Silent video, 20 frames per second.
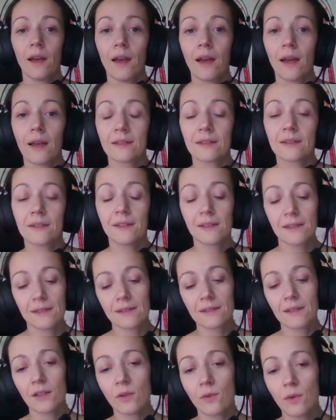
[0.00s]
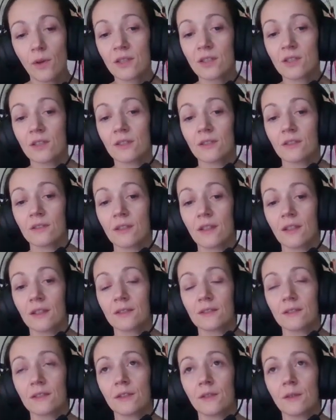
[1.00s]
And this is the question
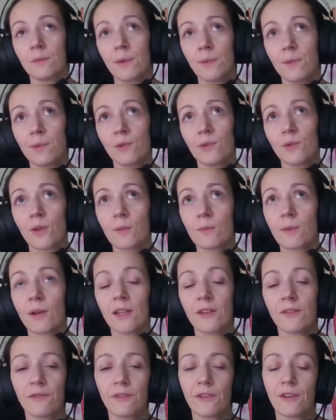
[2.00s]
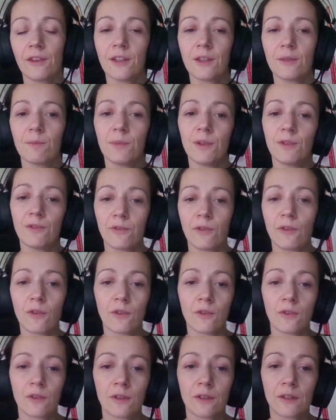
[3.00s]
that people normally fill in
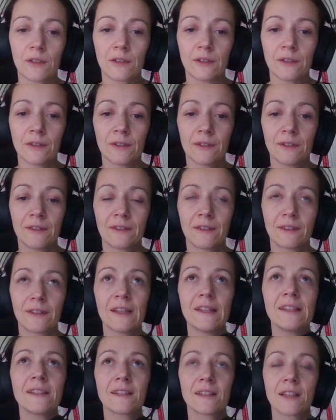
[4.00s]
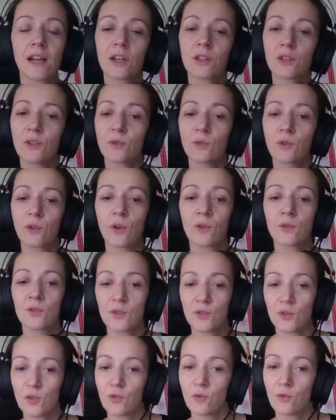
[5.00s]
before they start to
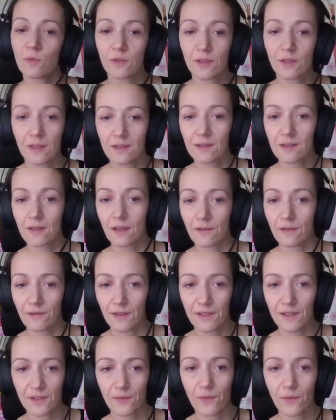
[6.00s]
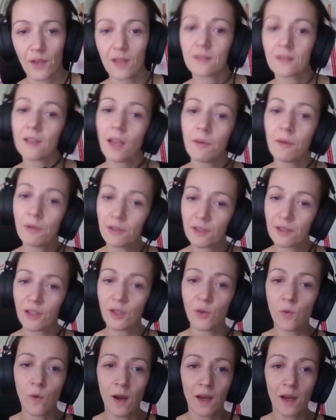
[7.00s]
consume the service. And I will
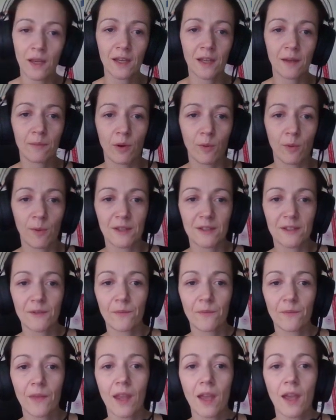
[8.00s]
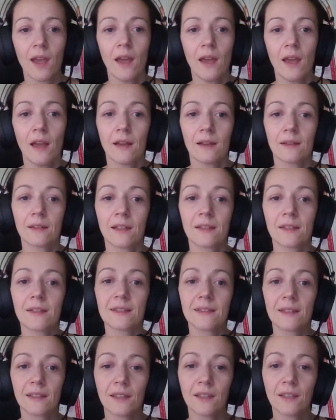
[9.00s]
tell you why in a moment. Then
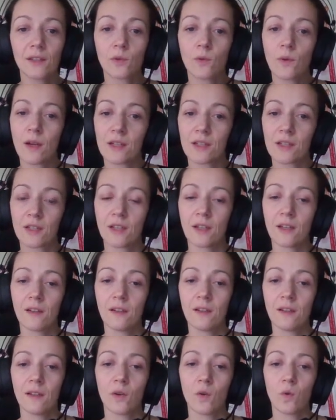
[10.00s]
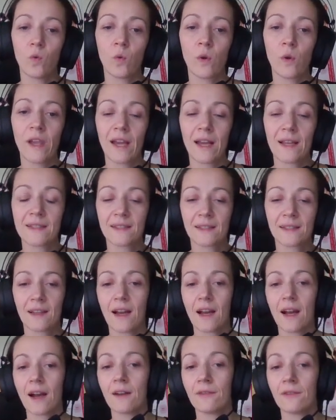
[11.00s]
the second question we
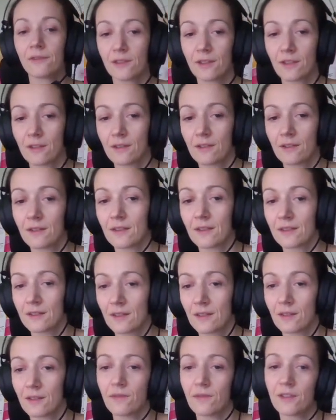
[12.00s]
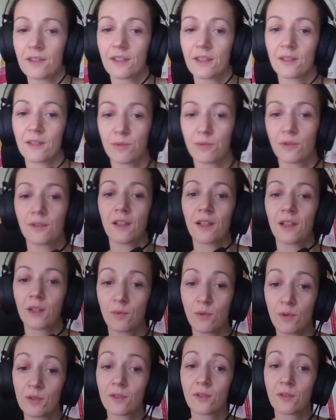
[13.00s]
ask after the service and
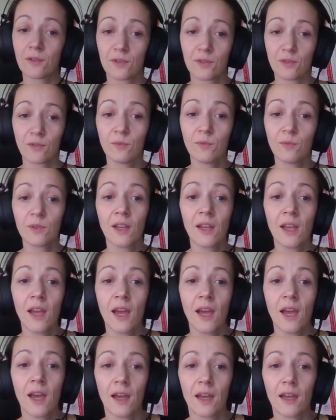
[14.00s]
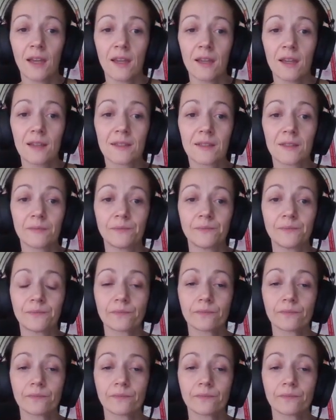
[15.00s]
product was consumed is,